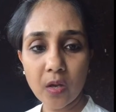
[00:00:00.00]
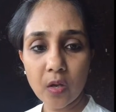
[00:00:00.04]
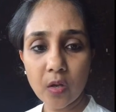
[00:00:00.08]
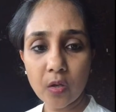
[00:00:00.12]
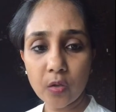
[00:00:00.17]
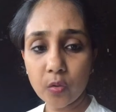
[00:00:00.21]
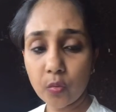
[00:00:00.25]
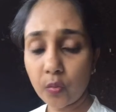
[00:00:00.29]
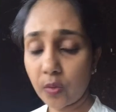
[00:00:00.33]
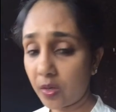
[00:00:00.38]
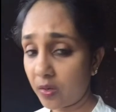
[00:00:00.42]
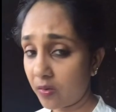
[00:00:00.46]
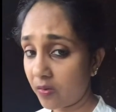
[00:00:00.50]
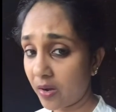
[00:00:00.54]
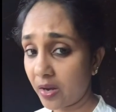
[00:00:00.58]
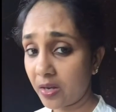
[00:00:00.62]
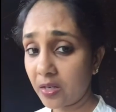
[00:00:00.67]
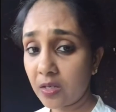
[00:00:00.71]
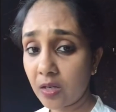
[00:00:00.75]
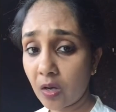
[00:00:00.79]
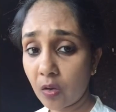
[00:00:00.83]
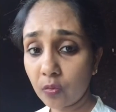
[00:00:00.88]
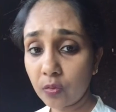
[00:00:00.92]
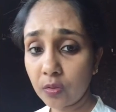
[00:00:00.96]
you can write
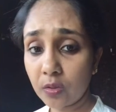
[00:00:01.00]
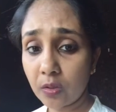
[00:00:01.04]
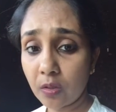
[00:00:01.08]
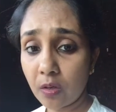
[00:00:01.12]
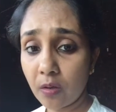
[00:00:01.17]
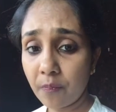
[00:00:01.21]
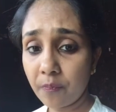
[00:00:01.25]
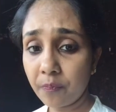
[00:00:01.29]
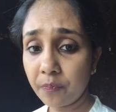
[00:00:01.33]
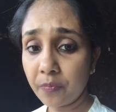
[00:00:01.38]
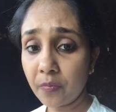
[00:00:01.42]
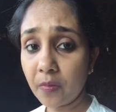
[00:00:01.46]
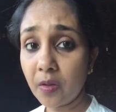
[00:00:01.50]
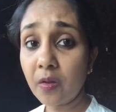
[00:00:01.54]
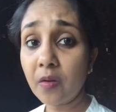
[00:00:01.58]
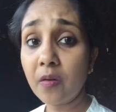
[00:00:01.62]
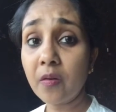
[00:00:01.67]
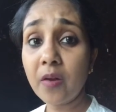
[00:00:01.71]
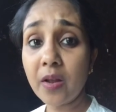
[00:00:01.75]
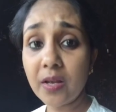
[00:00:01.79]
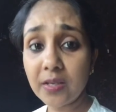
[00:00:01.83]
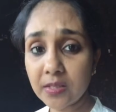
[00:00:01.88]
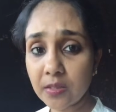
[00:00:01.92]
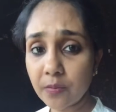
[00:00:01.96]
down the
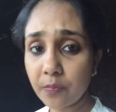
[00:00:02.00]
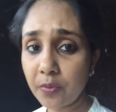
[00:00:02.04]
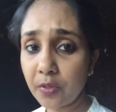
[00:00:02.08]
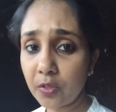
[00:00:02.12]
recipe